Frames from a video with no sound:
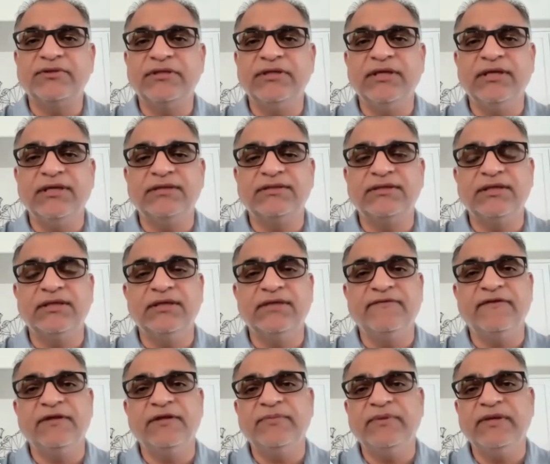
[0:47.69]
she had
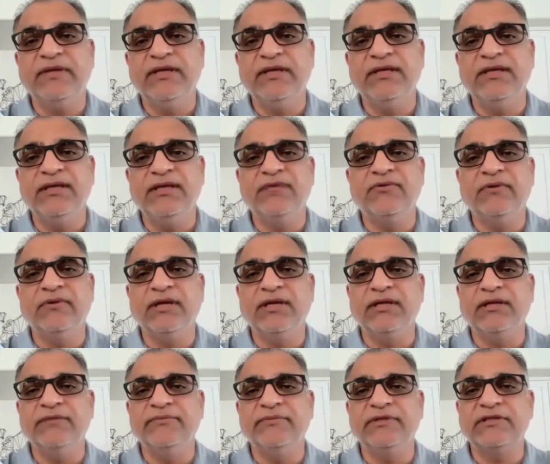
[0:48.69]
significant P A D,
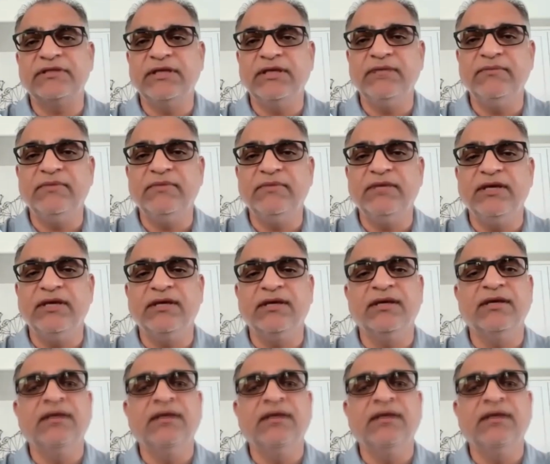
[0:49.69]
critical limb ischemia.